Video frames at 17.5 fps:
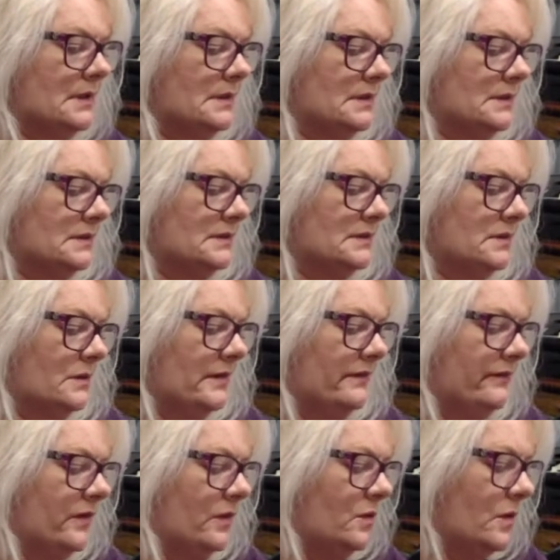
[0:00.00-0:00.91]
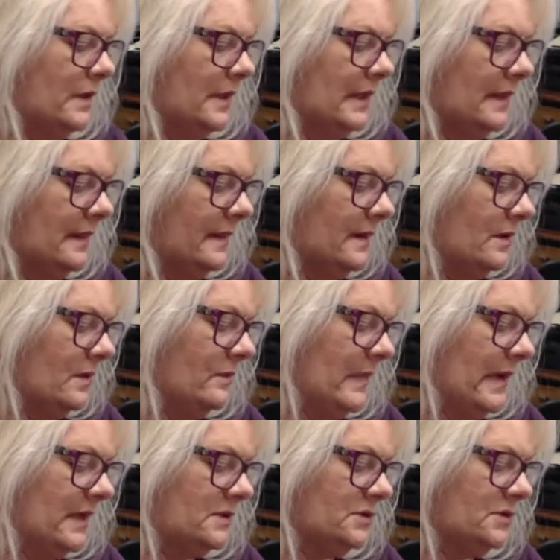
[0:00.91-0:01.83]
So if you are in there,
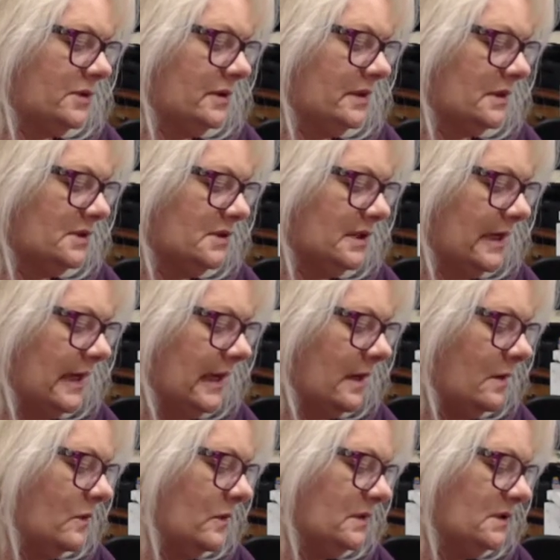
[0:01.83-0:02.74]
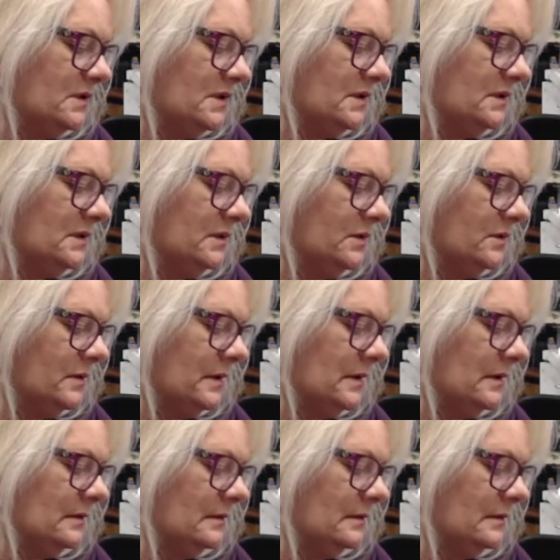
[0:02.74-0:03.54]
make sure and check out what she's doing.